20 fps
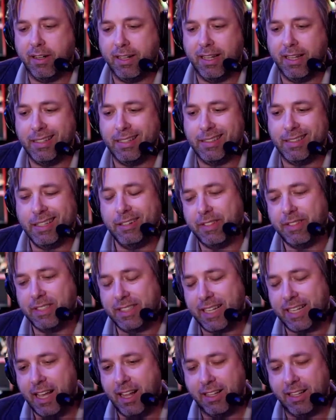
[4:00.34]
a different
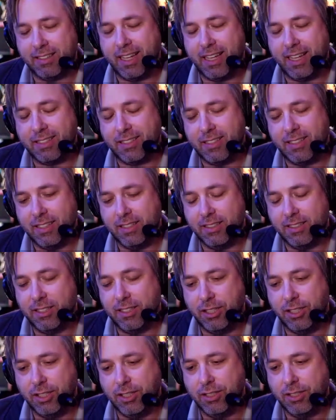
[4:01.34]
scale. It takes
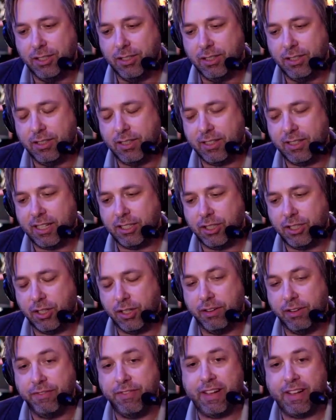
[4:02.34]
into it takes your
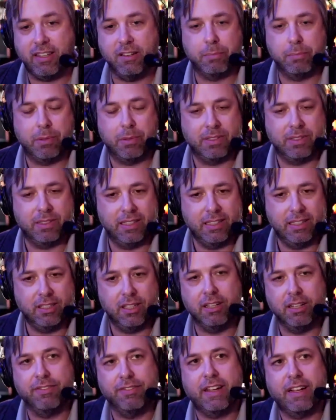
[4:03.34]
effective percentage,
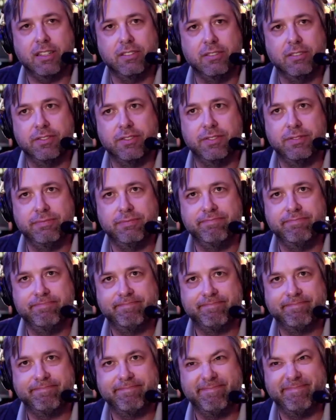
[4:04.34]
effective
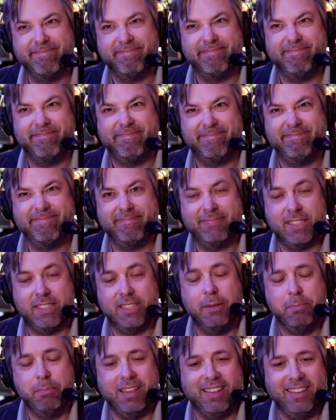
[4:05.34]

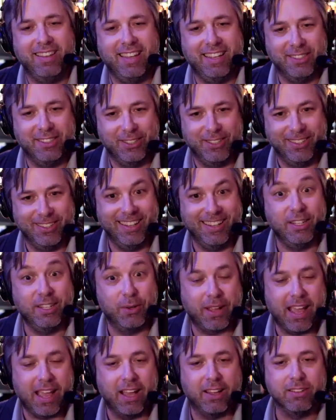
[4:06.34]
something into into
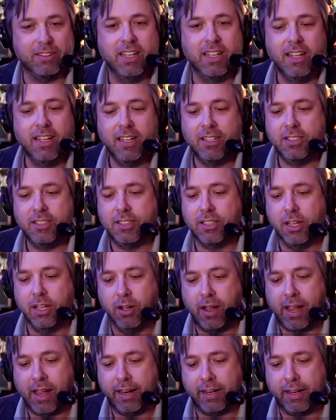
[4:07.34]
account. So,
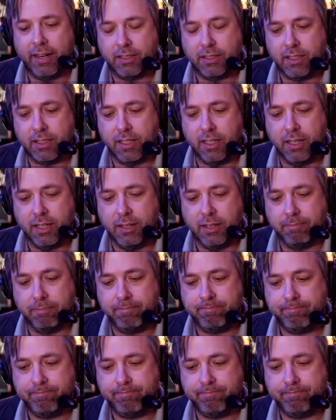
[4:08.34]
and it's um,